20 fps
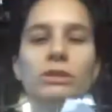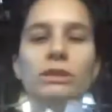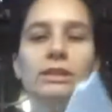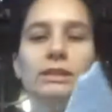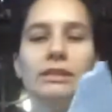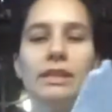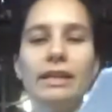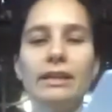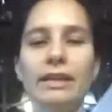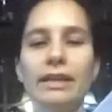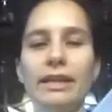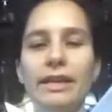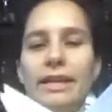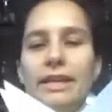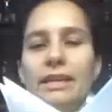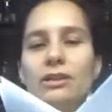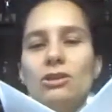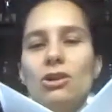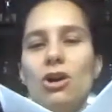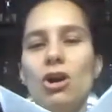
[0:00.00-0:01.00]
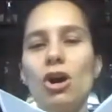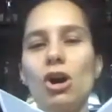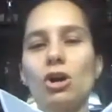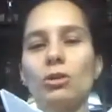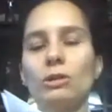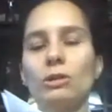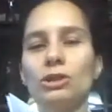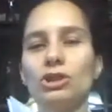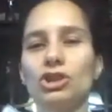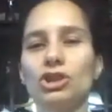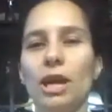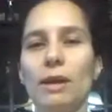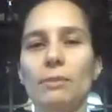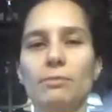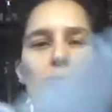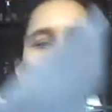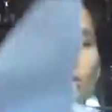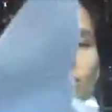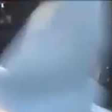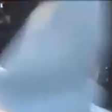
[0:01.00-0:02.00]
it in an awkward shape,
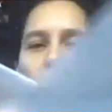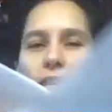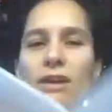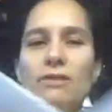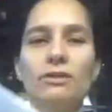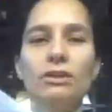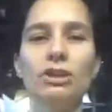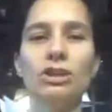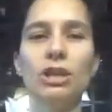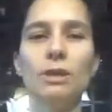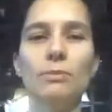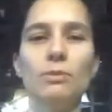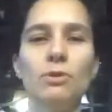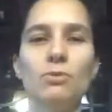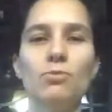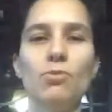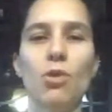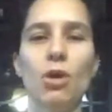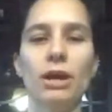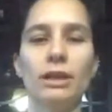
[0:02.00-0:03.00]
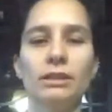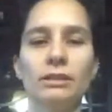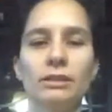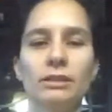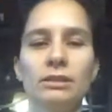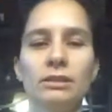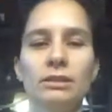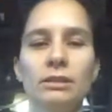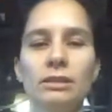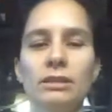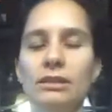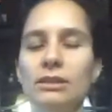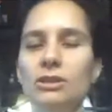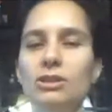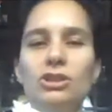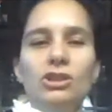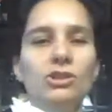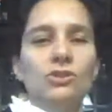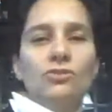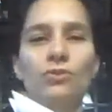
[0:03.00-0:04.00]
just whatever shape you want, you
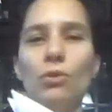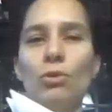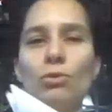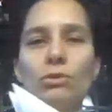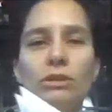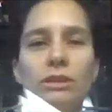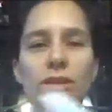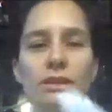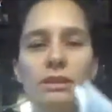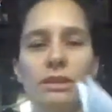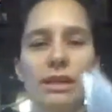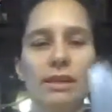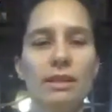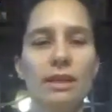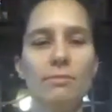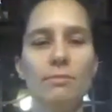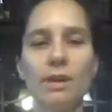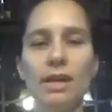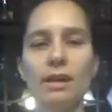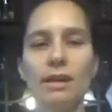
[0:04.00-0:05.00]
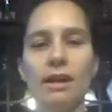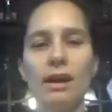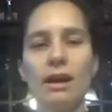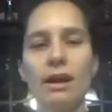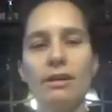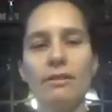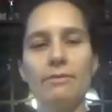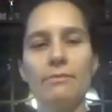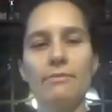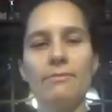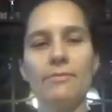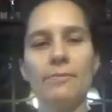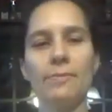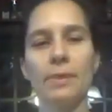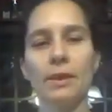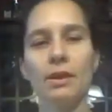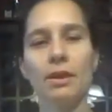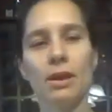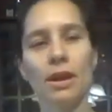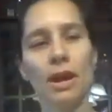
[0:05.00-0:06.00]
just fold it and then make a cut.
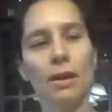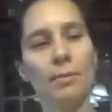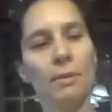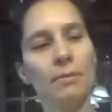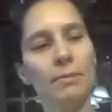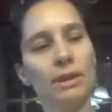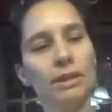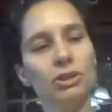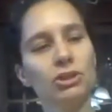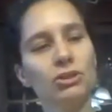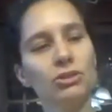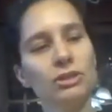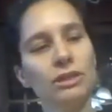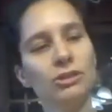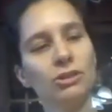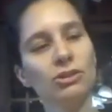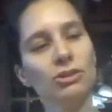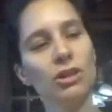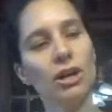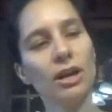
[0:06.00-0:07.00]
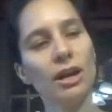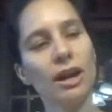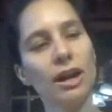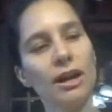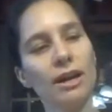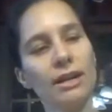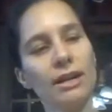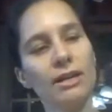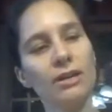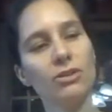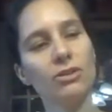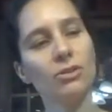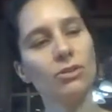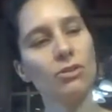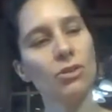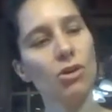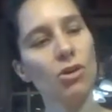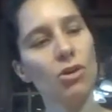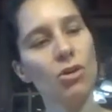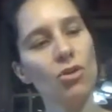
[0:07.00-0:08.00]
But make sure that you're not cutting
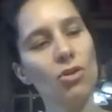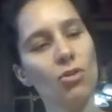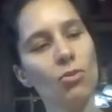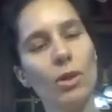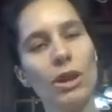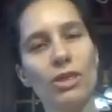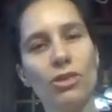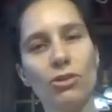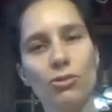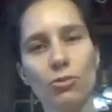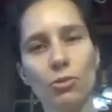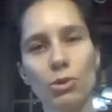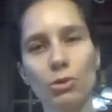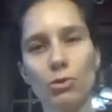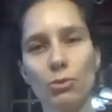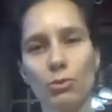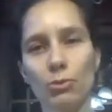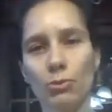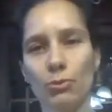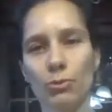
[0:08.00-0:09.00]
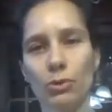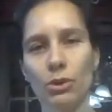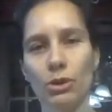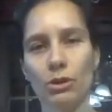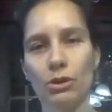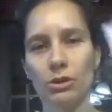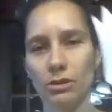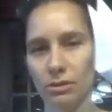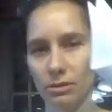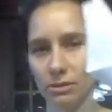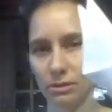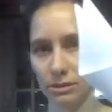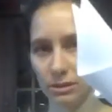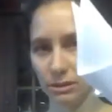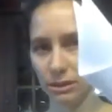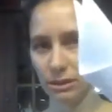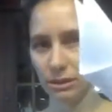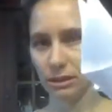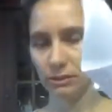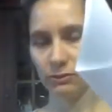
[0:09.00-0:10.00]
all the way through,
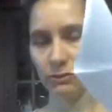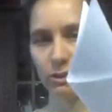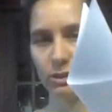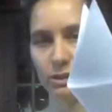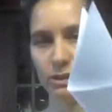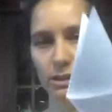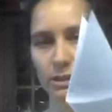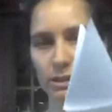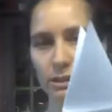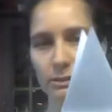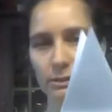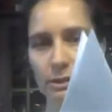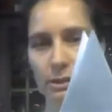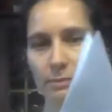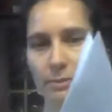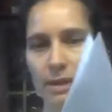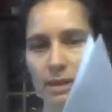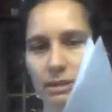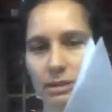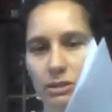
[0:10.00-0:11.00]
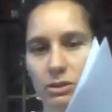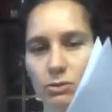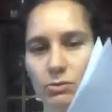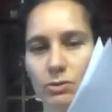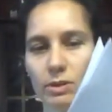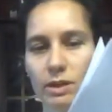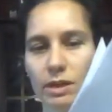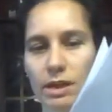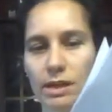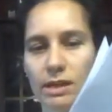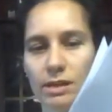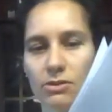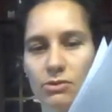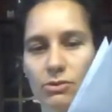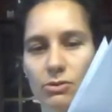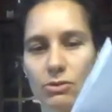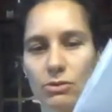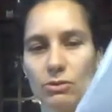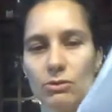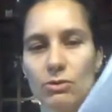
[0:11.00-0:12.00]
if you can see what I mean. So we're cutting
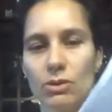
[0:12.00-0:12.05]
through